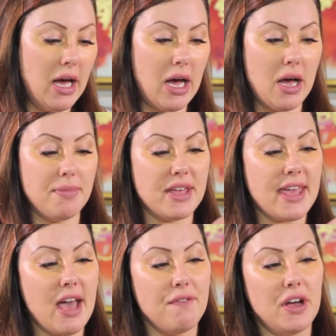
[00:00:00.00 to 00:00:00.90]
Um, the
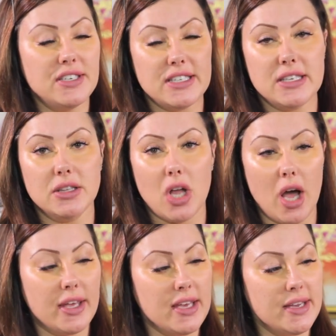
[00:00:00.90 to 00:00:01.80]
Kat Von D
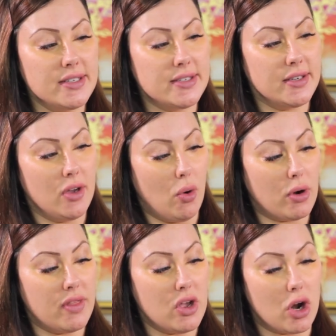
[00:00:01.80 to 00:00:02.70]
Lock-It
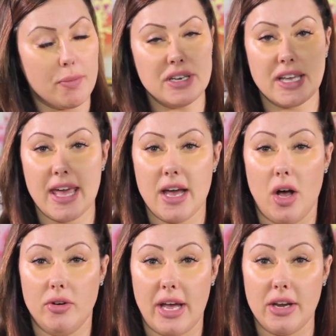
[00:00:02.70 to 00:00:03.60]
or the Urban Decay
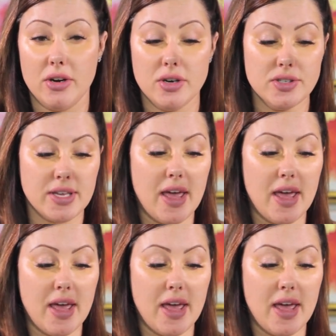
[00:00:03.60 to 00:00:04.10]
All Nighters.